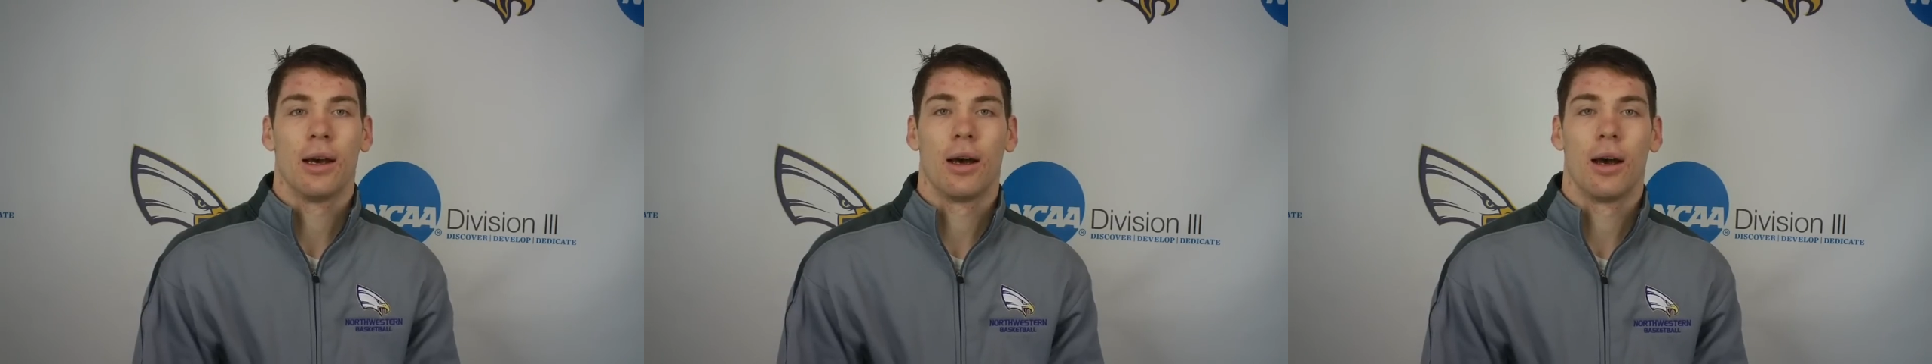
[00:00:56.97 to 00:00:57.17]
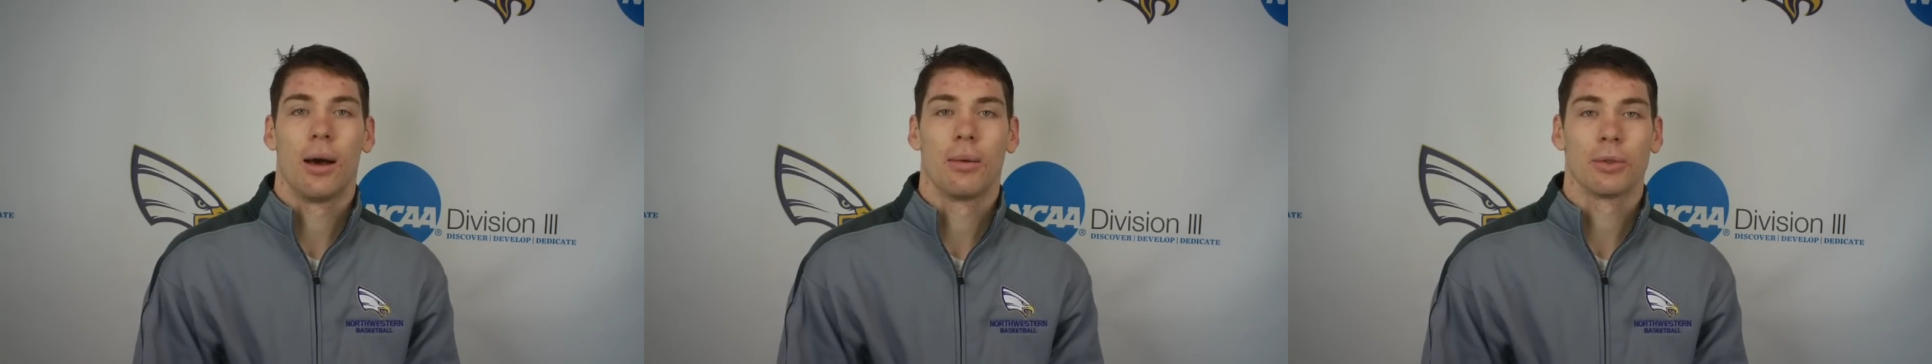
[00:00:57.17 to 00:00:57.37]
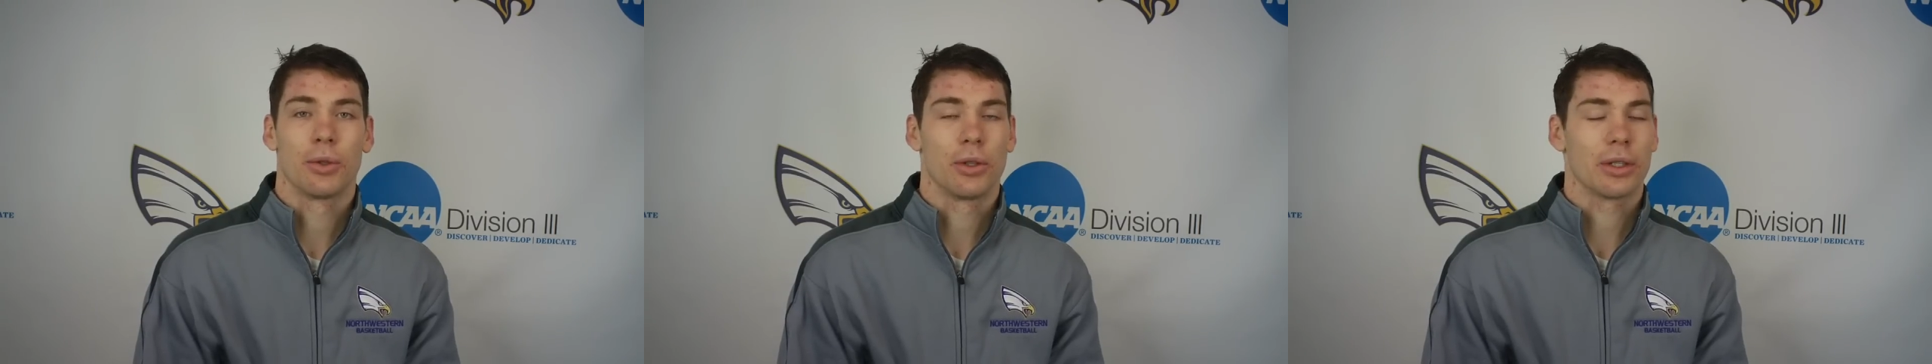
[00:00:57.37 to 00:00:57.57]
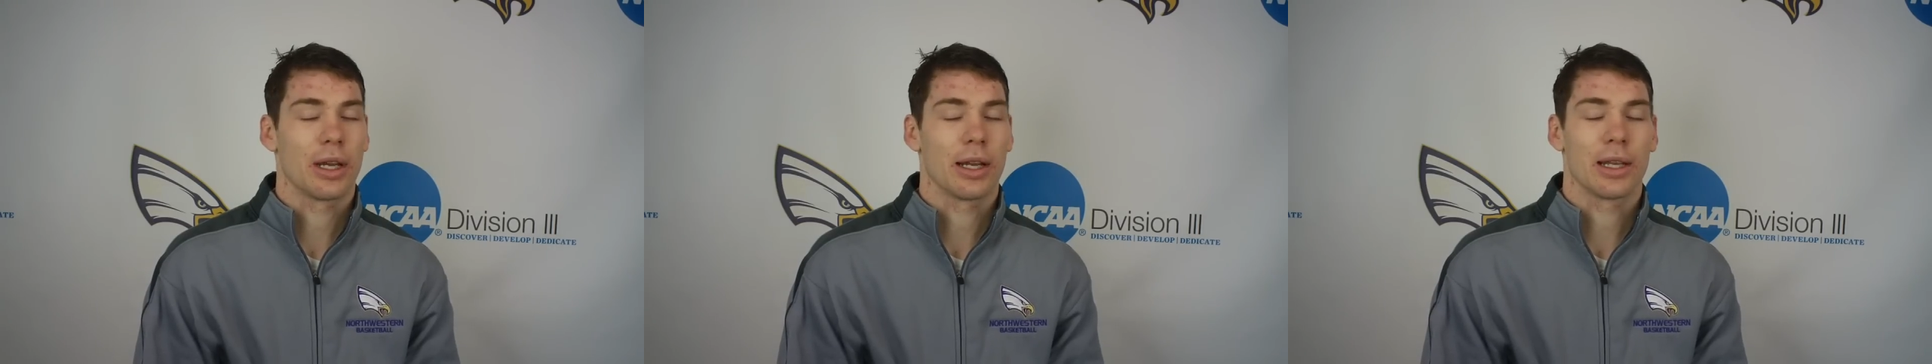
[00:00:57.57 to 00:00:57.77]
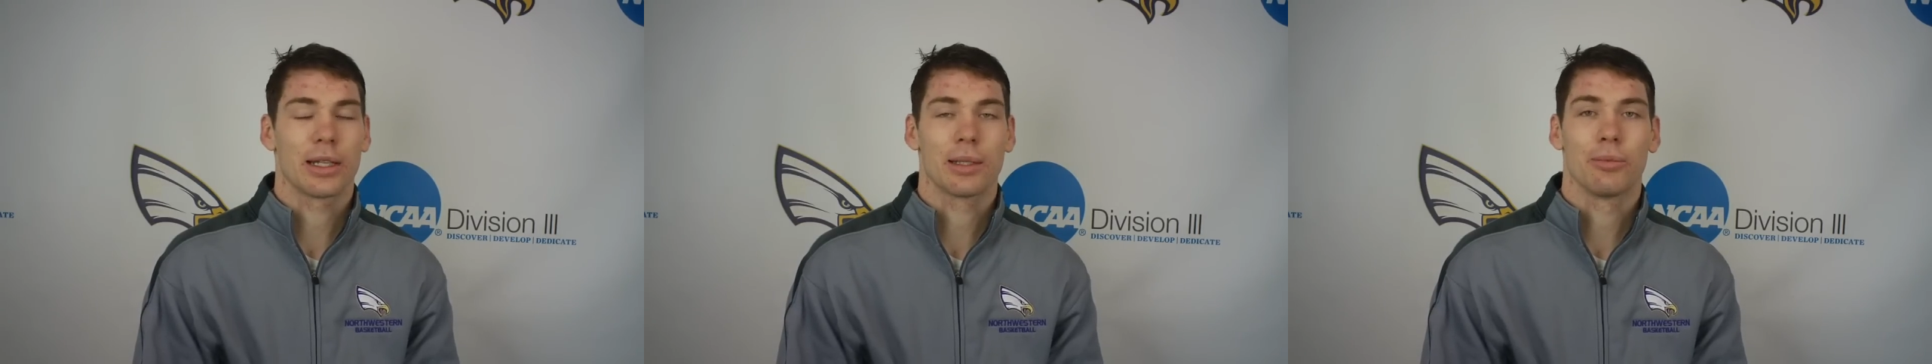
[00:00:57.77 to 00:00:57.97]
So we just
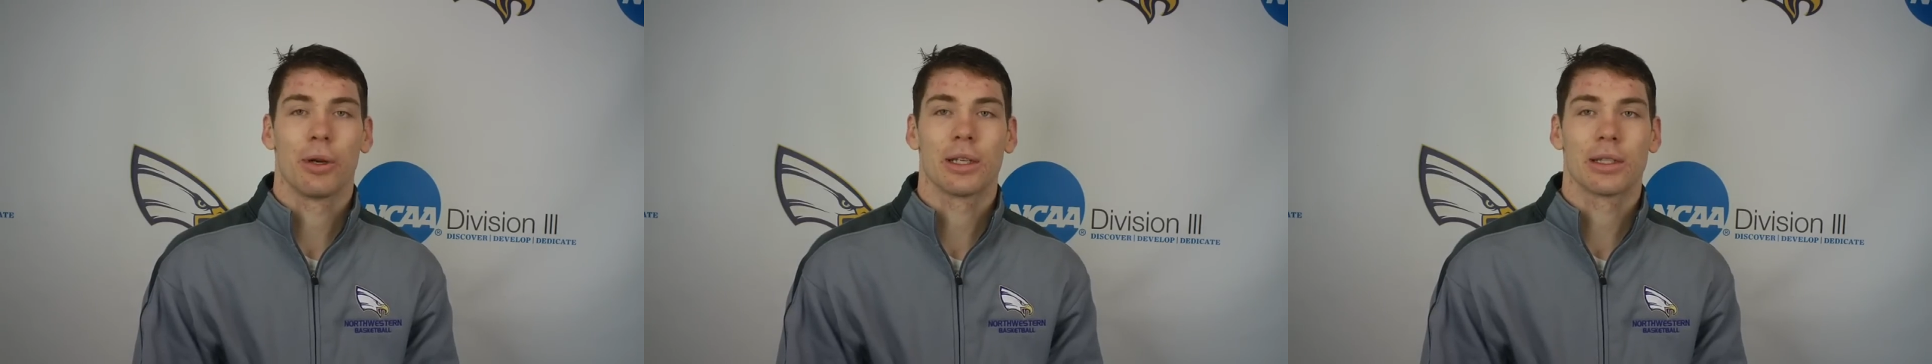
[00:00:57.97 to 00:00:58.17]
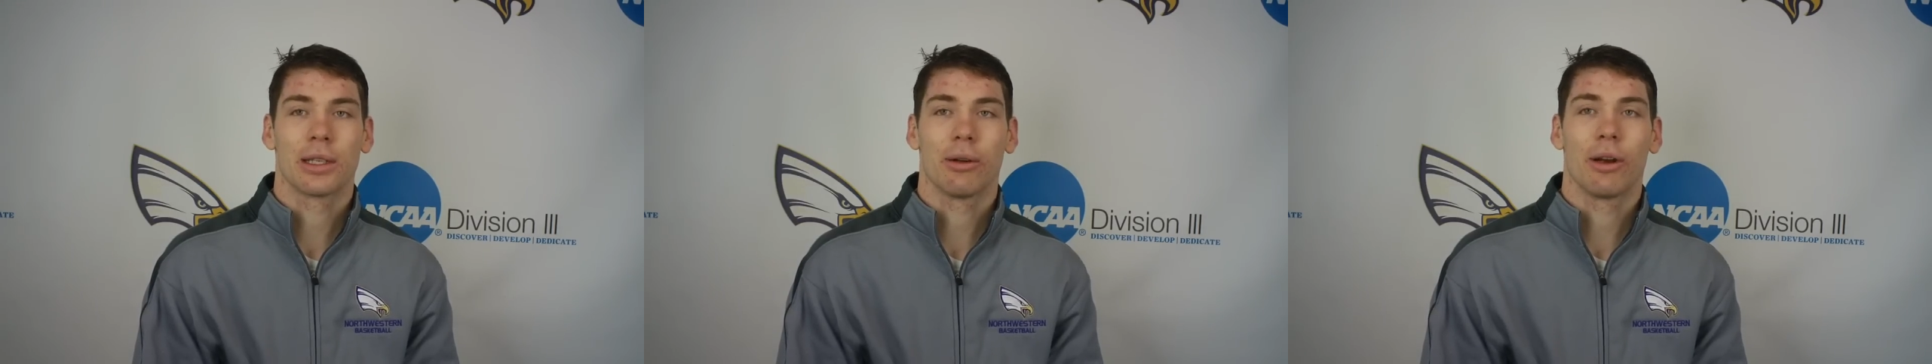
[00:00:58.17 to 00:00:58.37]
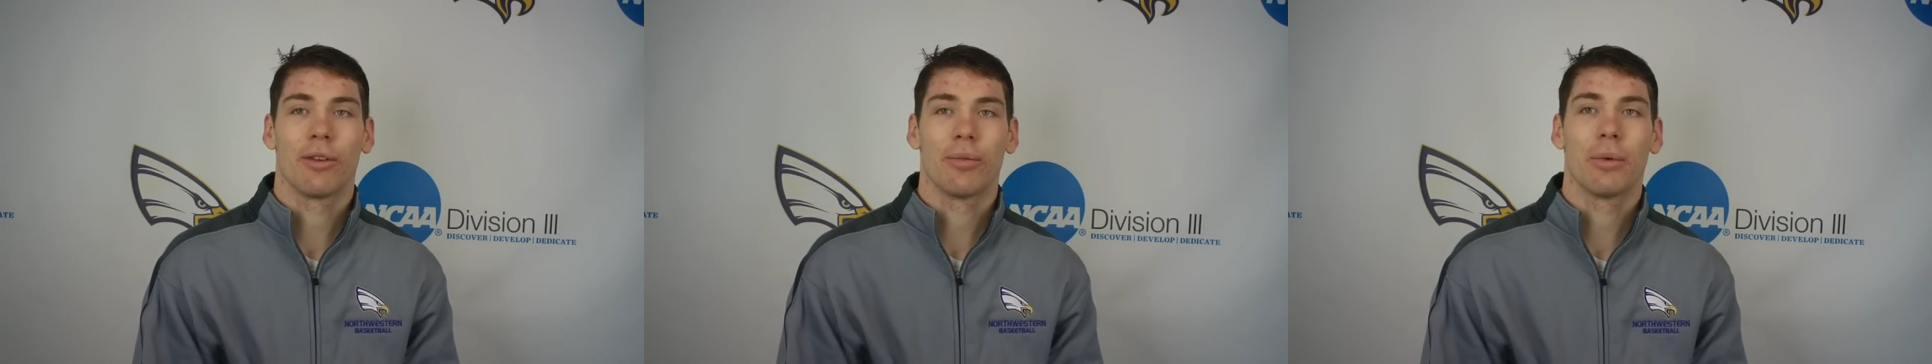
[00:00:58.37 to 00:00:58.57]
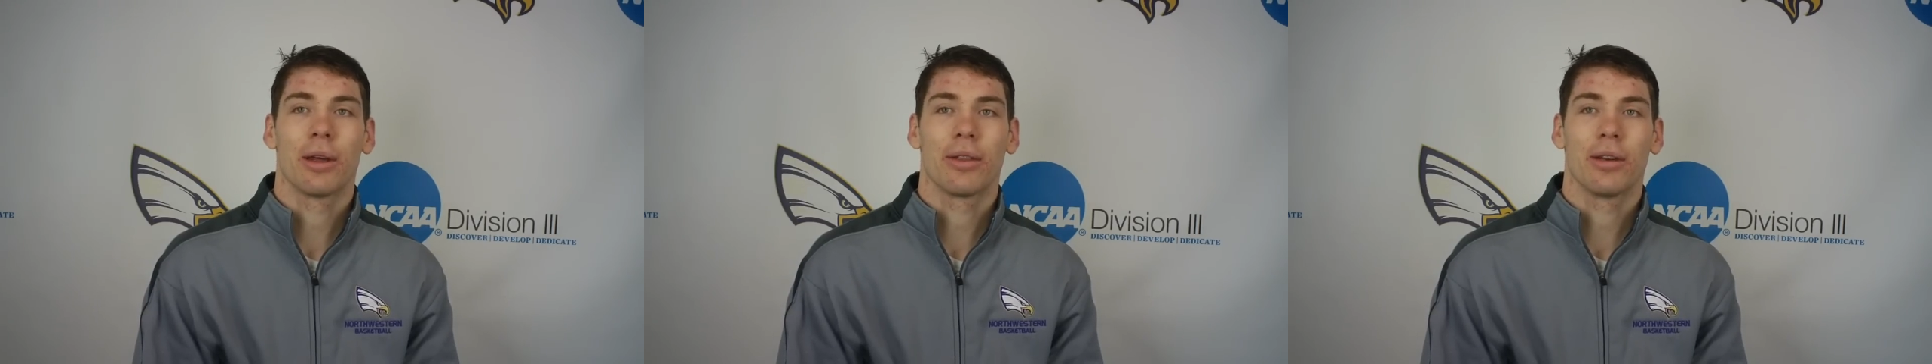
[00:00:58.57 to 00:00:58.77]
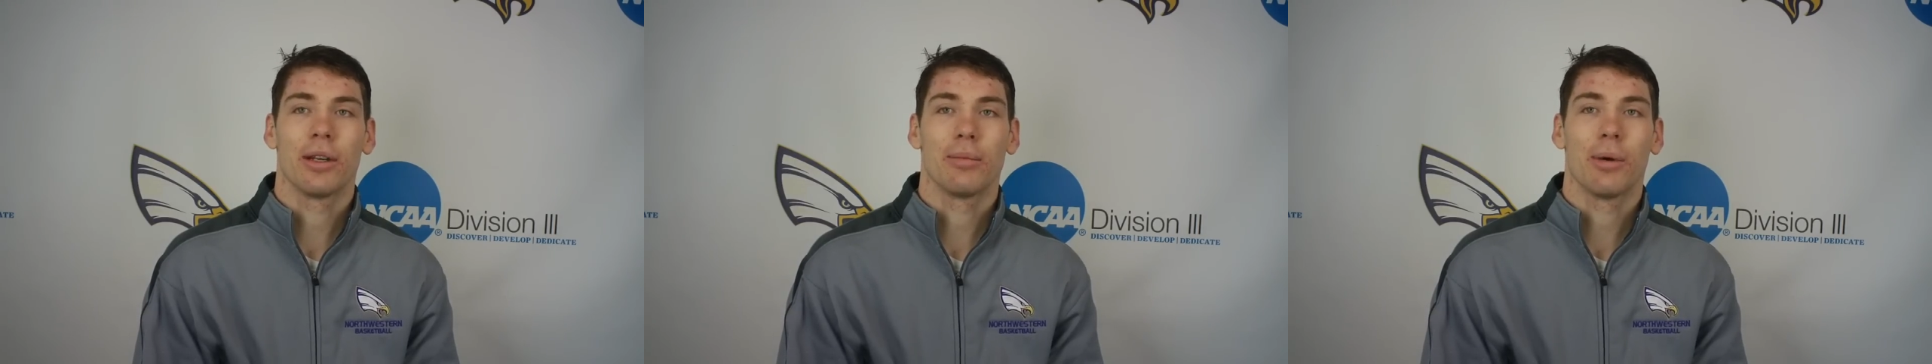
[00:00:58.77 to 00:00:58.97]
got to get some rest and get ready for
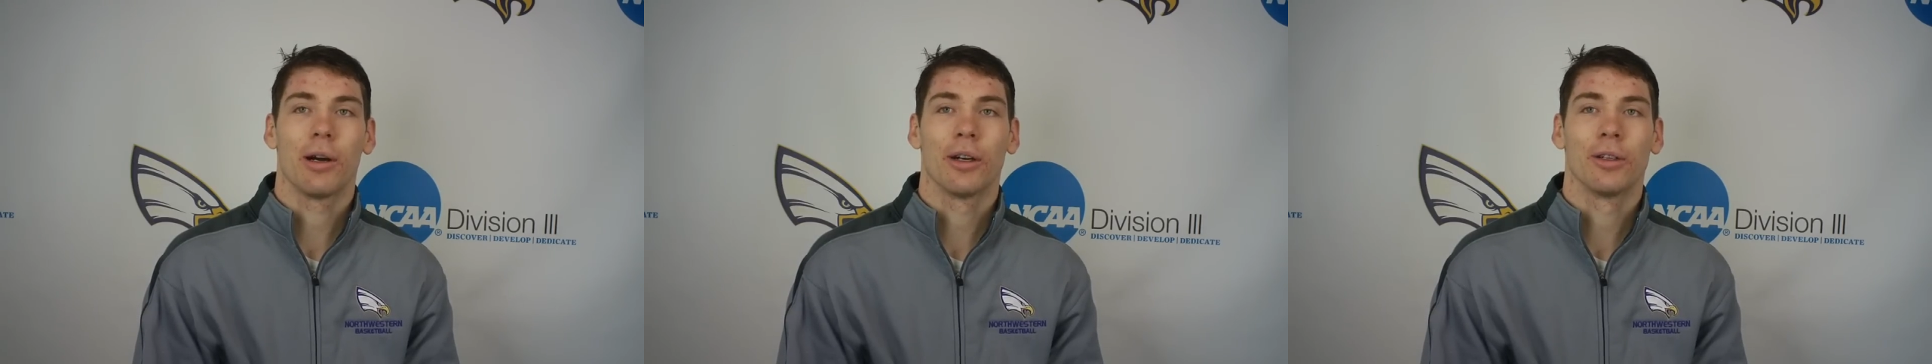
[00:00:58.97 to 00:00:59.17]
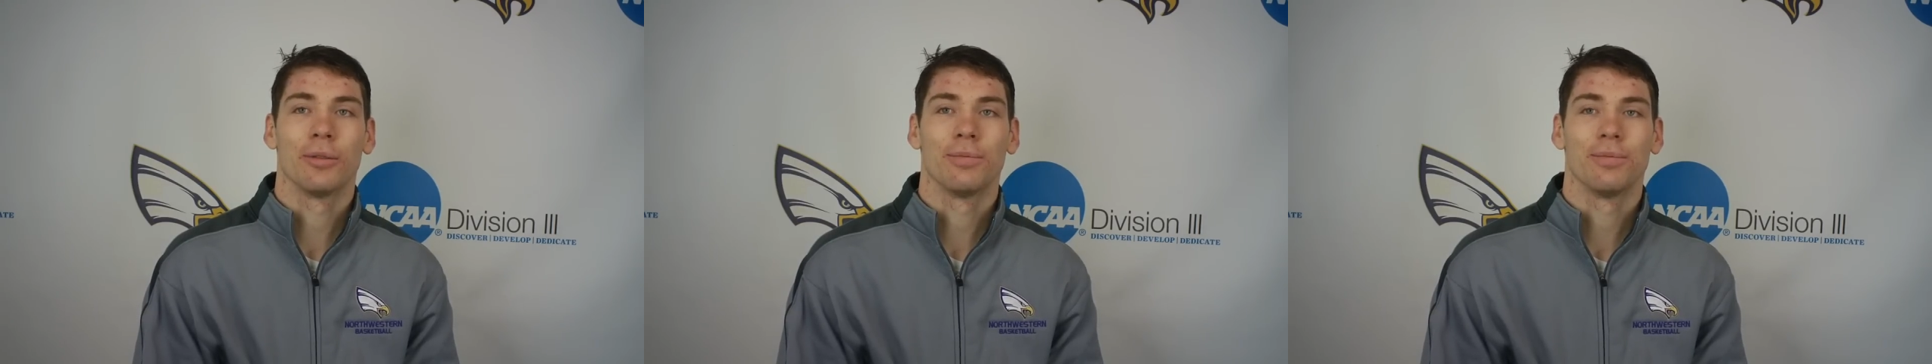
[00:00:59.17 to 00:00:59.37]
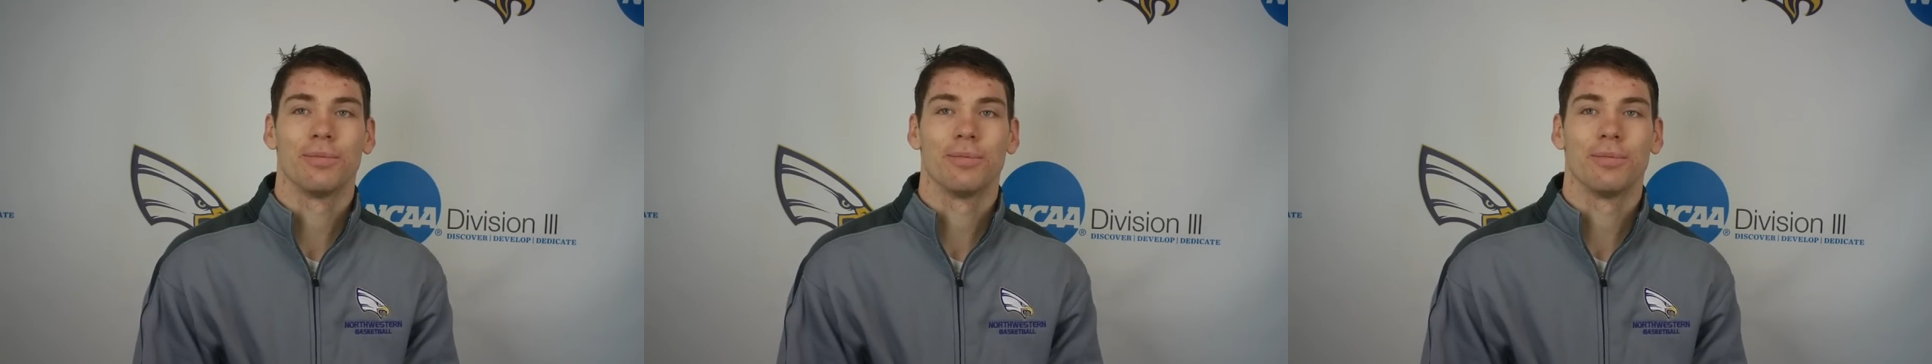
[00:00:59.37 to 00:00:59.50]
Bethany tomorrow.